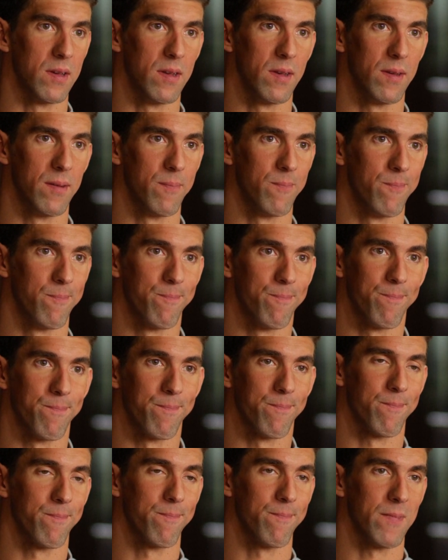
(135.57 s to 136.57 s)

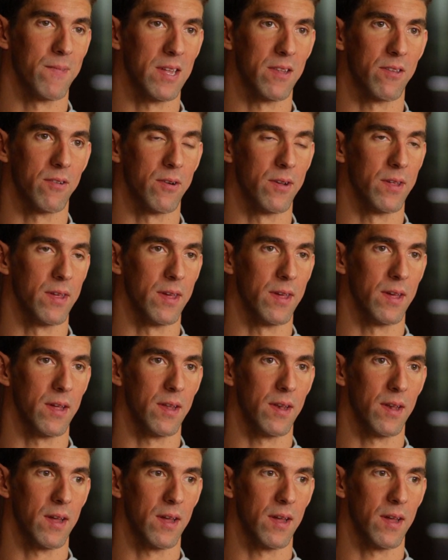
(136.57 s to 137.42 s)
And that's really it.